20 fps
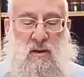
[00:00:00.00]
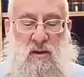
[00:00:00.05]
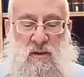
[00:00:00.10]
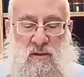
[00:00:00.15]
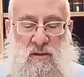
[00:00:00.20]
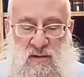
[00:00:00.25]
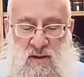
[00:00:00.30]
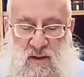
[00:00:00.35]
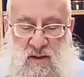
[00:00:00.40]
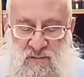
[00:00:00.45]

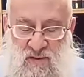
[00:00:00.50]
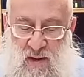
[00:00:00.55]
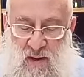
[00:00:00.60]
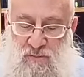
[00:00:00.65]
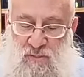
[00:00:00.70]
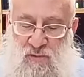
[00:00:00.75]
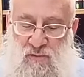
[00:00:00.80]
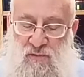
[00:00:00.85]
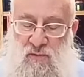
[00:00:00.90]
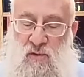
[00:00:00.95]

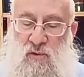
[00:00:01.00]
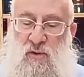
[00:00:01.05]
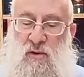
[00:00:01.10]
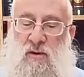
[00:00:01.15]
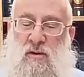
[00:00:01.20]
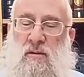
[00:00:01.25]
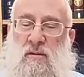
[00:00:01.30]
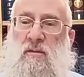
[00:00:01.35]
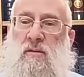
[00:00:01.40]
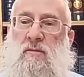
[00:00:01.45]
Chapter
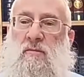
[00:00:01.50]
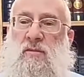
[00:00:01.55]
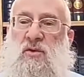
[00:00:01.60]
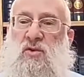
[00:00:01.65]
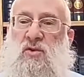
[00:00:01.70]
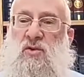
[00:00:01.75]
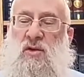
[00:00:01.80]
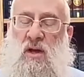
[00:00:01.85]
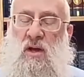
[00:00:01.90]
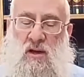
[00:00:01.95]
4,
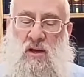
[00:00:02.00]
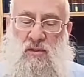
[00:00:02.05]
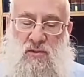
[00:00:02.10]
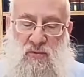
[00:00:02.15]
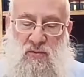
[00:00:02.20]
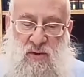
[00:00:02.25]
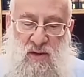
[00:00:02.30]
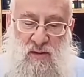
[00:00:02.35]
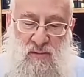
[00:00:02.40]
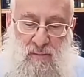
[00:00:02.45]
Mishnah
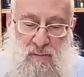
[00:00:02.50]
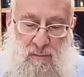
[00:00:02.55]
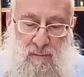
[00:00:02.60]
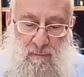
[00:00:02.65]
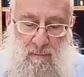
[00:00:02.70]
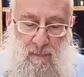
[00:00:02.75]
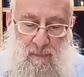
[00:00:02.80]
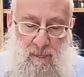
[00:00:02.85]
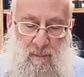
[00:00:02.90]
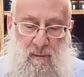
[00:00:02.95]
3.
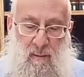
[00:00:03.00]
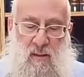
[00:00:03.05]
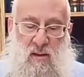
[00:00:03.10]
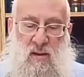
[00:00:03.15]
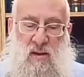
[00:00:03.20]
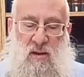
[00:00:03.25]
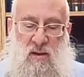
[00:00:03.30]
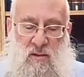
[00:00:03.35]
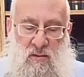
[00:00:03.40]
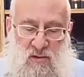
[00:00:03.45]

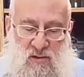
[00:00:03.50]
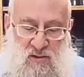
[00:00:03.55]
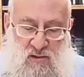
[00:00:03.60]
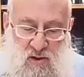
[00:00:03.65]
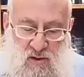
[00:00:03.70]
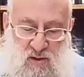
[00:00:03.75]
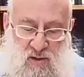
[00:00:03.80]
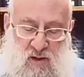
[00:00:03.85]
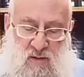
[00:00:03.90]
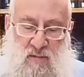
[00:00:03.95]
Here it's
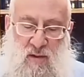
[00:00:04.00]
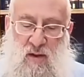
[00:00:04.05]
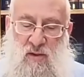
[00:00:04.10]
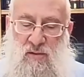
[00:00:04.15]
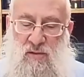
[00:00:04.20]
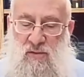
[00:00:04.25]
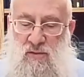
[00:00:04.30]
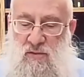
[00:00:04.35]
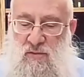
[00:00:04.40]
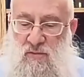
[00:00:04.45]
talking
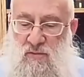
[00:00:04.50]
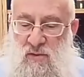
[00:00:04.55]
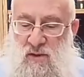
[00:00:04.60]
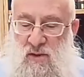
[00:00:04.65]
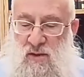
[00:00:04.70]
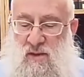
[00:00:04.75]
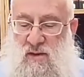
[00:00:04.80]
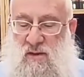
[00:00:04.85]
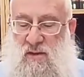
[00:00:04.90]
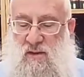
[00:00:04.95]
about the
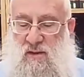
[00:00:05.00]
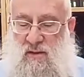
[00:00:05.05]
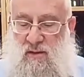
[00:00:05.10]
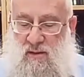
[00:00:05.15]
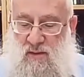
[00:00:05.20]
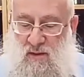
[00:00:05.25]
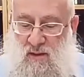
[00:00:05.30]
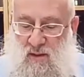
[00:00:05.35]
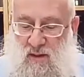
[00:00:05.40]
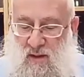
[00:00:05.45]

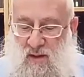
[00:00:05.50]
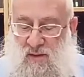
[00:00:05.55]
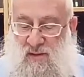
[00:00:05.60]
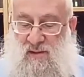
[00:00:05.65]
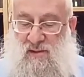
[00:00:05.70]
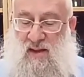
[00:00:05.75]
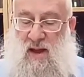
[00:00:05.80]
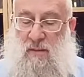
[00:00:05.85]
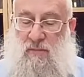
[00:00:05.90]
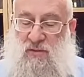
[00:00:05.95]

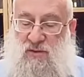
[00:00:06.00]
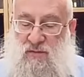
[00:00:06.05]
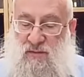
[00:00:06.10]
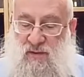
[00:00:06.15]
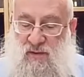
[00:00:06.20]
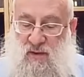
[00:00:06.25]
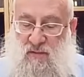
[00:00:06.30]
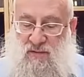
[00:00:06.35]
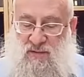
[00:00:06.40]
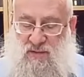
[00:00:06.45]

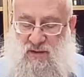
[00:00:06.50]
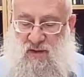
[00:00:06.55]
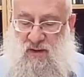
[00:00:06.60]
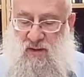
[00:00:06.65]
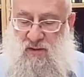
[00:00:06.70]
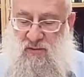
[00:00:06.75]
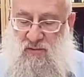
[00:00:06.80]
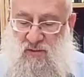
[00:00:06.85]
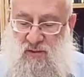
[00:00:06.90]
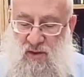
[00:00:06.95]
re-establishment of the
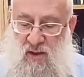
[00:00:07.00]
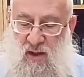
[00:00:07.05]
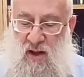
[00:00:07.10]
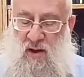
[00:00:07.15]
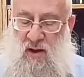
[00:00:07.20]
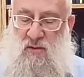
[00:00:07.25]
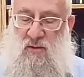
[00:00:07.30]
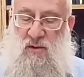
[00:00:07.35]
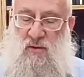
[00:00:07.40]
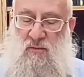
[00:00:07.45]
Sanhedrin.
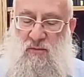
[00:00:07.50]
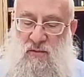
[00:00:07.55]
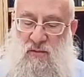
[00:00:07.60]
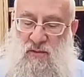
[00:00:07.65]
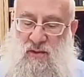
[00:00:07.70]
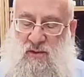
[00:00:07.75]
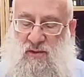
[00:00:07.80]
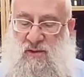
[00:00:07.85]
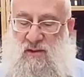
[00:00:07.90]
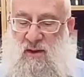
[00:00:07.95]
How can we
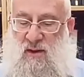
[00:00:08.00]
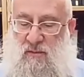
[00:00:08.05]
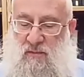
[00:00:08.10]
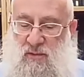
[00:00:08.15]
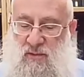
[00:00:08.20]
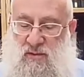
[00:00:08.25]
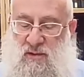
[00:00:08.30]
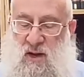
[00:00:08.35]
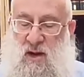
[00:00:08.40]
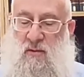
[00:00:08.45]

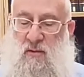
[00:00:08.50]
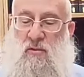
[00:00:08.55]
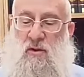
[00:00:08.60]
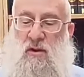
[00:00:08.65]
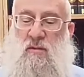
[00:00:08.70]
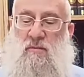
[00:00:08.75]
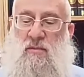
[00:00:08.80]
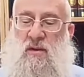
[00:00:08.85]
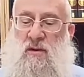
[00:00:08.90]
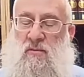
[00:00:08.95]
re-establish? How will
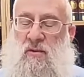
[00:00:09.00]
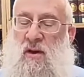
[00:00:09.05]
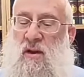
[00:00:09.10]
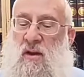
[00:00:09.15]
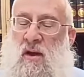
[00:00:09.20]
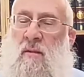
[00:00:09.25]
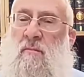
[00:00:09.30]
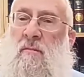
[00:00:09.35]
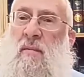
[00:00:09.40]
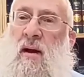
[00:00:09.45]
it be? We're going
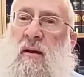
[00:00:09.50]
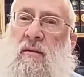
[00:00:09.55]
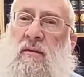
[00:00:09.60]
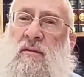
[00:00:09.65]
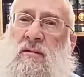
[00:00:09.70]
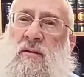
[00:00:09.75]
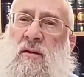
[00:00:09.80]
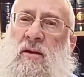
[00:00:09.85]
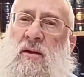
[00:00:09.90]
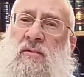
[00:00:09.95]
to come back to the
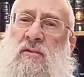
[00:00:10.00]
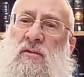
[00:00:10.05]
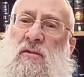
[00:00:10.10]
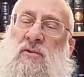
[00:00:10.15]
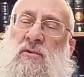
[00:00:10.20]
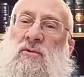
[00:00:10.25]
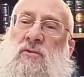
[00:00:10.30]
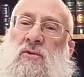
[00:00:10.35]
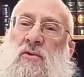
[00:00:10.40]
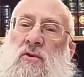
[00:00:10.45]
Sanhedrin, the
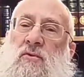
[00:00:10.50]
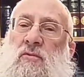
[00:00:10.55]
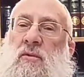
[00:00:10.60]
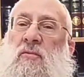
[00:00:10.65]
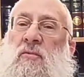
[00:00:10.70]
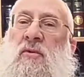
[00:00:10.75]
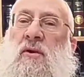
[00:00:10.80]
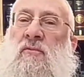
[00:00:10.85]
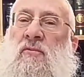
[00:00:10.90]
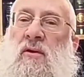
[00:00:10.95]
Jewish court. We
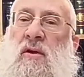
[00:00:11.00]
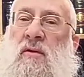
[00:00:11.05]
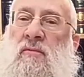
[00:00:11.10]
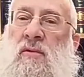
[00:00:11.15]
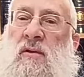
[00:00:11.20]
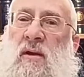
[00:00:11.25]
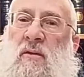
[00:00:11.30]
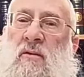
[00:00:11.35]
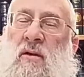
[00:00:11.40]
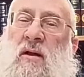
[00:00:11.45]
pray for it every
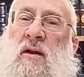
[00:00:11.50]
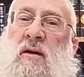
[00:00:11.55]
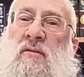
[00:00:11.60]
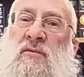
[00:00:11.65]
day, right?